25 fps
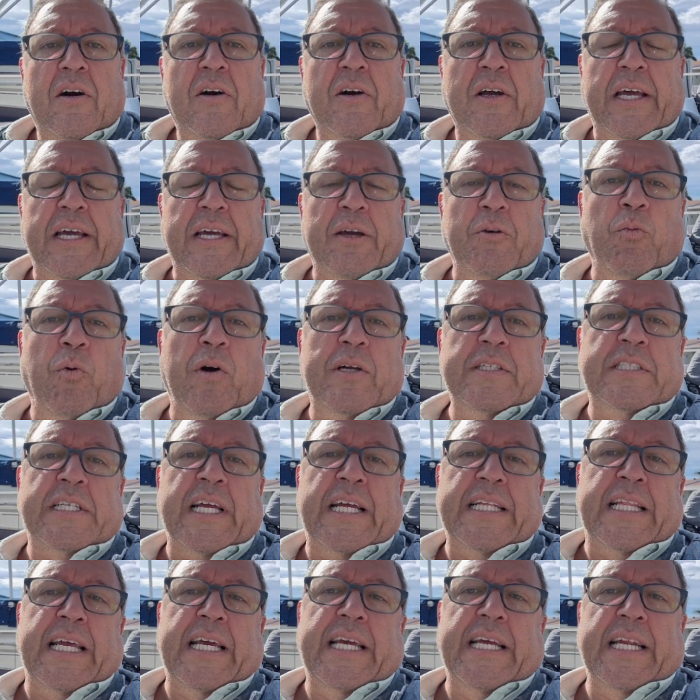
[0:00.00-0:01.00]
Okay, once
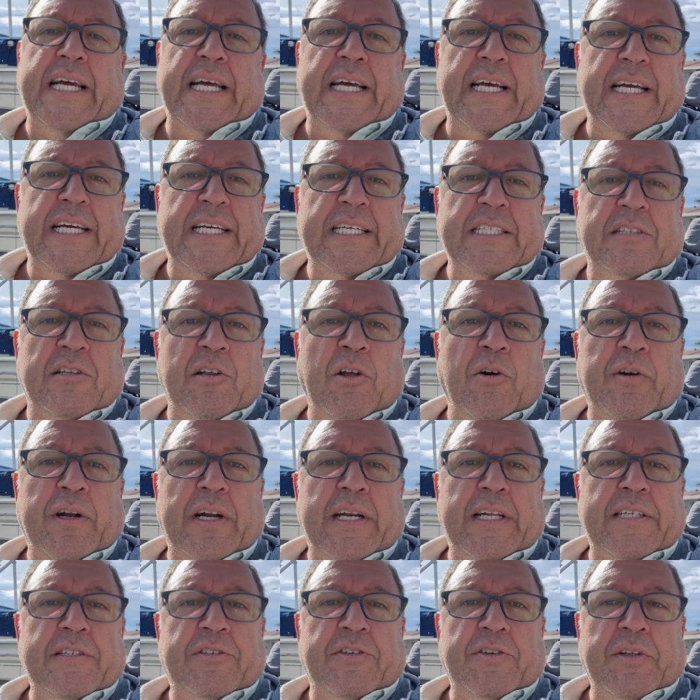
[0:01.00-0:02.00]
that data is
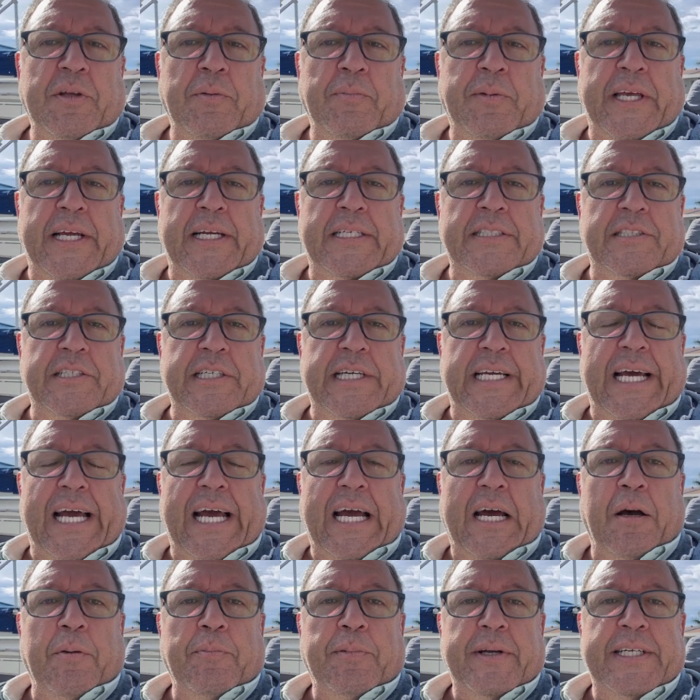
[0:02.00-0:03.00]
loaded into the B and G
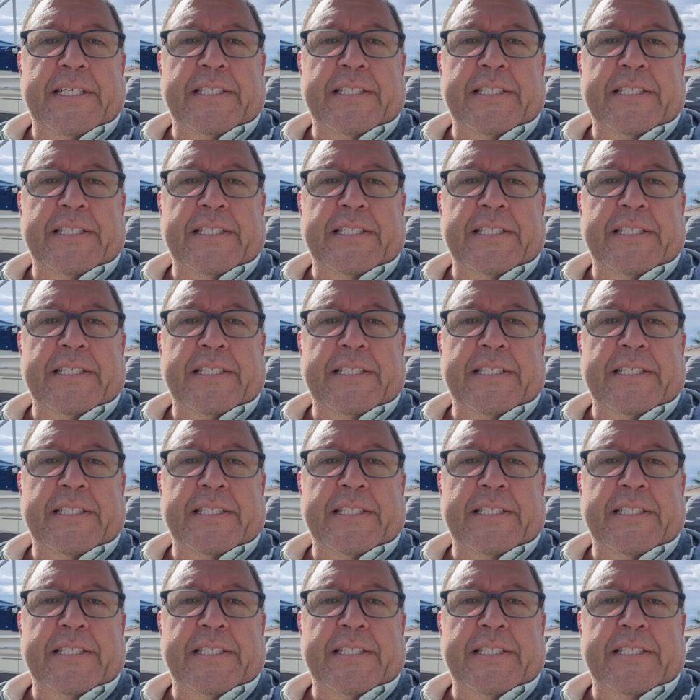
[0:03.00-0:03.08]
app,